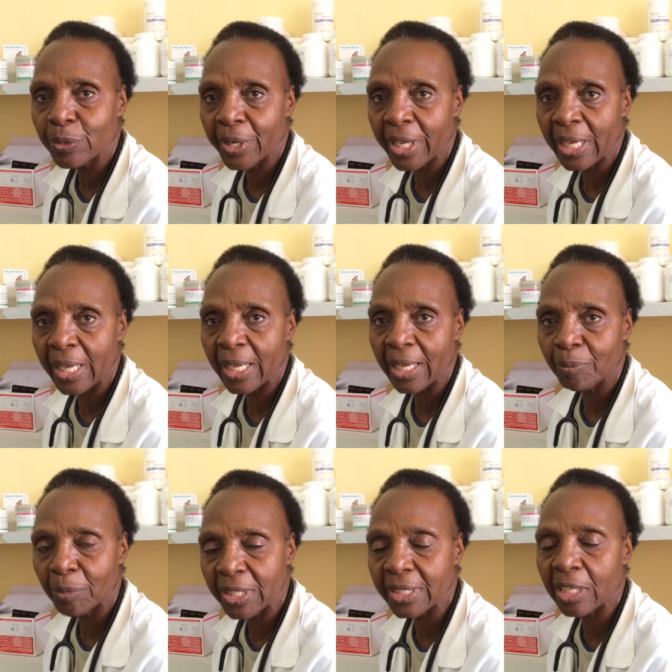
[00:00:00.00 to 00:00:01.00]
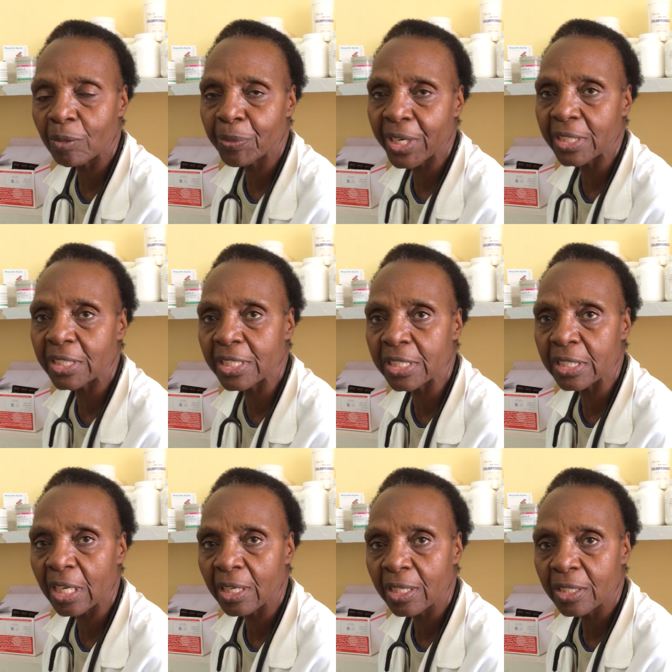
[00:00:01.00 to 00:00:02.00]
for a medical
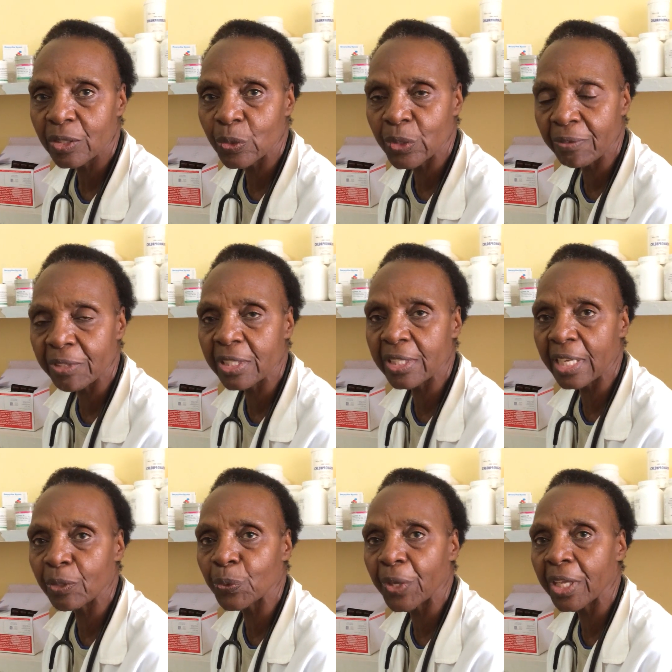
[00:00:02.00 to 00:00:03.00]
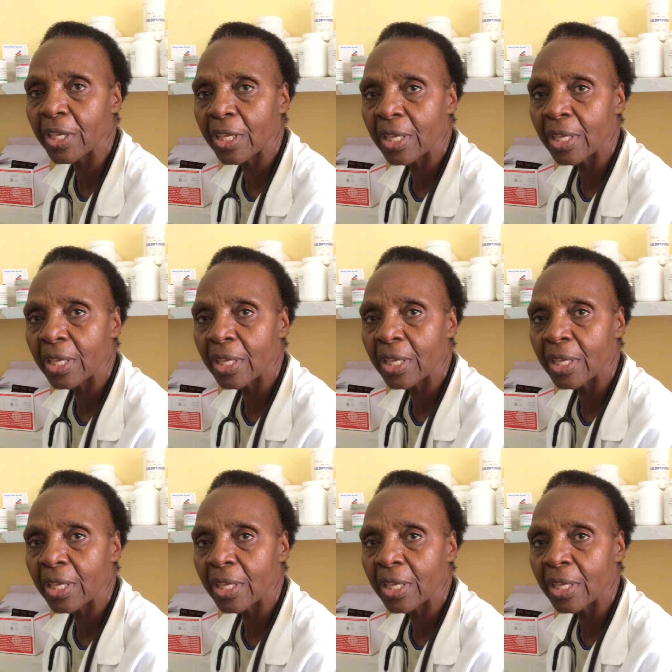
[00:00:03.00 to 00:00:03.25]
practitioner to have it that way.